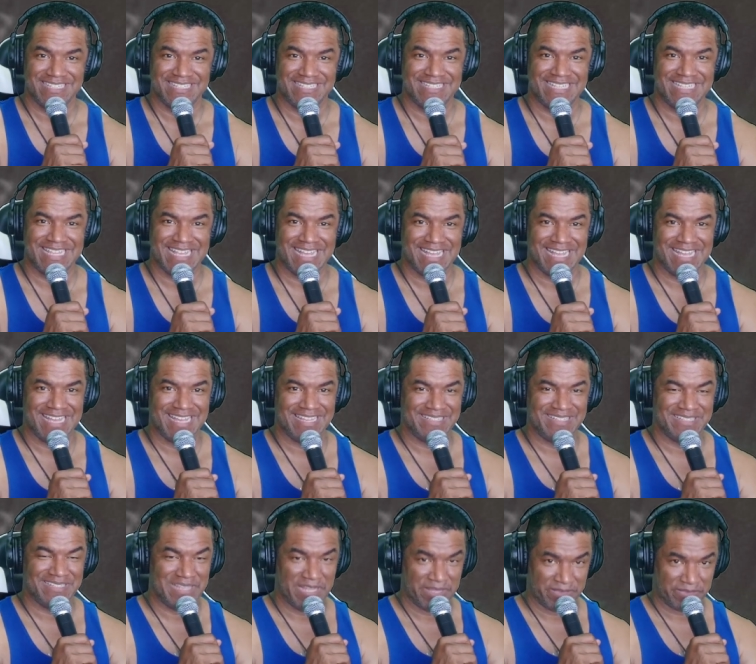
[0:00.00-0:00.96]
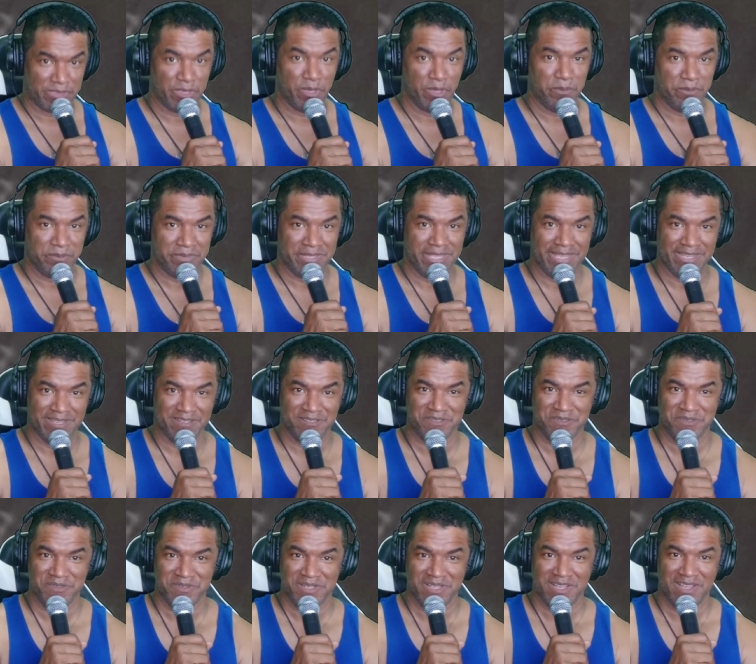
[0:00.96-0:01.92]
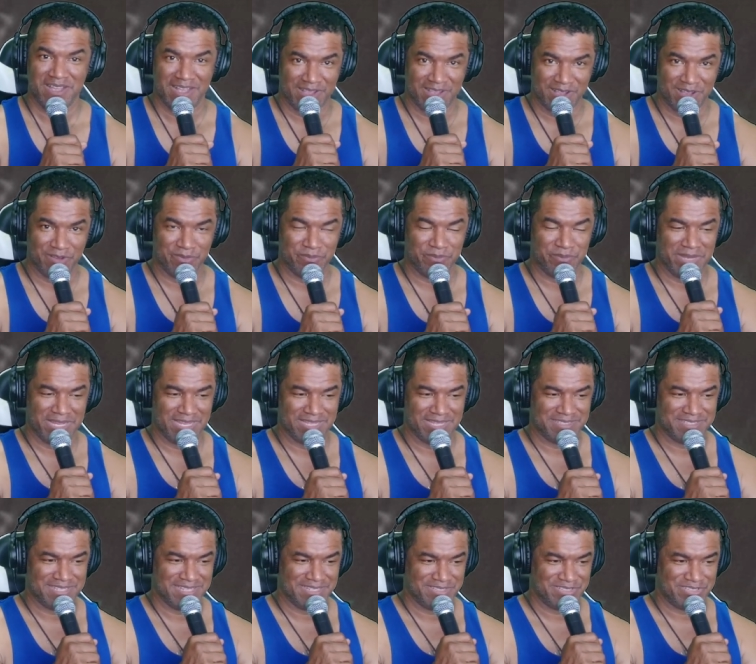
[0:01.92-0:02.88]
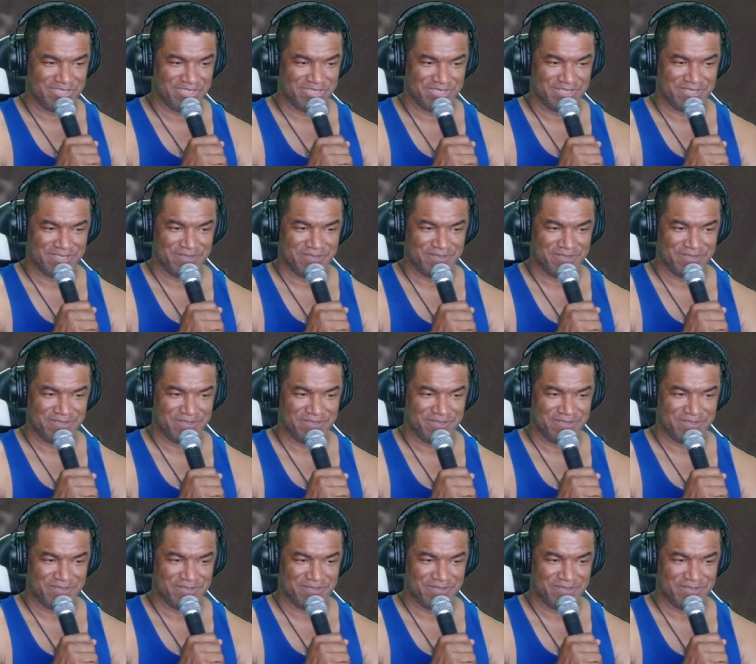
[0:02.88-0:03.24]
that the thumbnail caught my attention.